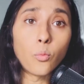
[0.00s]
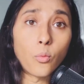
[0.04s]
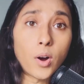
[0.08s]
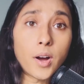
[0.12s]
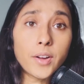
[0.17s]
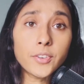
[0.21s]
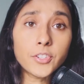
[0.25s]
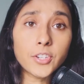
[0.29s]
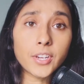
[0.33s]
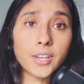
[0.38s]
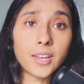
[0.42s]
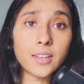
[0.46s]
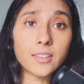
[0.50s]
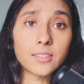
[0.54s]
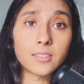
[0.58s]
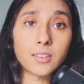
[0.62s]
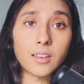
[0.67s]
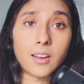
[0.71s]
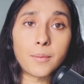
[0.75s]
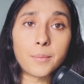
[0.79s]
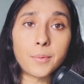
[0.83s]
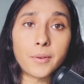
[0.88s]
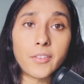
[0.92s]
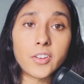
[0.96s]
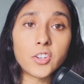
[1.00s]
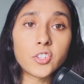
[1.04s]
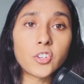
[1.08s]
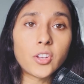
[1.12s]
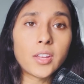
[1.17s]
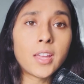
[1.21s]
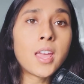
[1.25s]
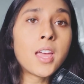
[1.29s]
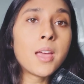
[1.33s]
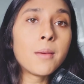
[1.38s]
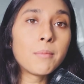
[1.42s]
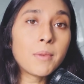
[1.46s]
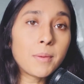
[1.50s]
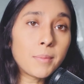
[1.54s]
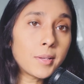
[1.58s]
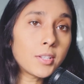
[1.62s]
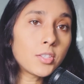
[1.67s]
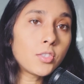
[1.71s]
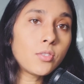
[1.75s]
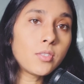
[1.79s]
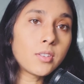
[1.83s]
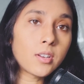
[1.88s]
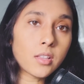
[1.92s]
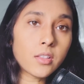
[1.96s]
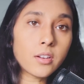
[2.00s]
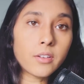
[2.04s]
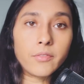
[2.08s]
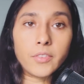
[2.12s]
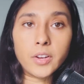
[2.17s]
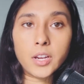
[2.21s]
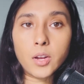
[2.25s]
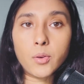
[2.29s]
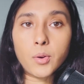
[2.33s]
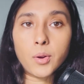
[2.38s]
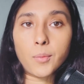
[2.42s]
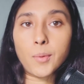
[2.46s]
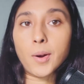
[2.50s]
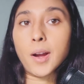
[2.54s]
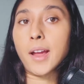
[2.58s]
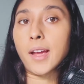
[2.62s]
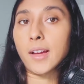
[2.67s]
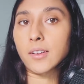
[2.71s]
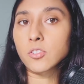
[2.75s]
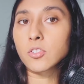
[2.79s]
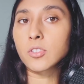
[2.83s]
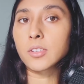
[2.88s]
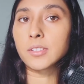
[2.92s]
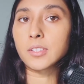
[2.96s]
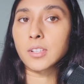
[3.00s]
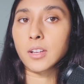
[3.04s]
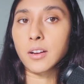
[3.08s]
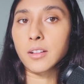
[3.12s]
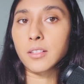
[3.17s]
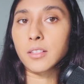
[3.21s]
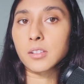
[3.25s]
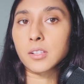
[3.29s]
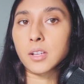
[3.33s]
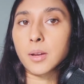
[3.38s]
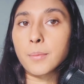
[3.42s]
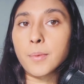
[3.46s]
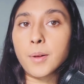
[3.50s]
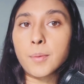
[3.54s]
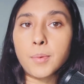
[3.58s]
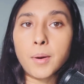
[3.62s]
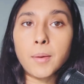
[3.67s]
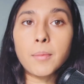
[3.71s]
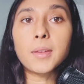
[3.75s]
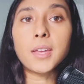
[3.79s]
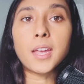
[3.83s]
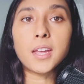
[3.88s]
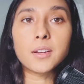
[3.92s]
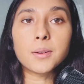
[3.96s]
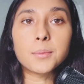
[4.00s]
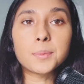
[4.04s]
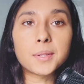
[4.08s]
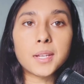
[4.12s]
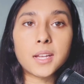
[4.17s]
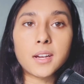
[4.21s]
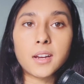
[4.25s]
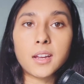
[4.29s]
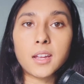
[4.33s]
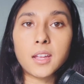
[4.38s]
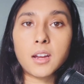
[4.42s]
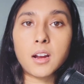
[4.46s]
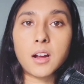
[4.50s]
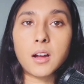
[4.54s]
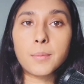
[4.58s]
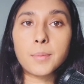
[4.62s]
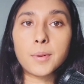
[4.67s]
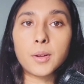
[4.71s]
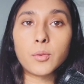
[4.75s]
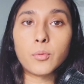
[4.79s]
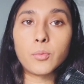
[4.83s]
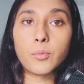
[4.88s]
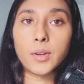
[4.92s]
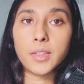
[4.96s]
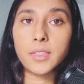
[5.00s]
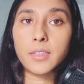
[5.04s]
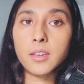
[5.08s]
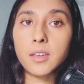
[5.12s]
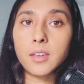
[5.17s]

watch it get set up eventually. Maybe I'll do another video when we're actually setting this up. I'll probably end up setting it up with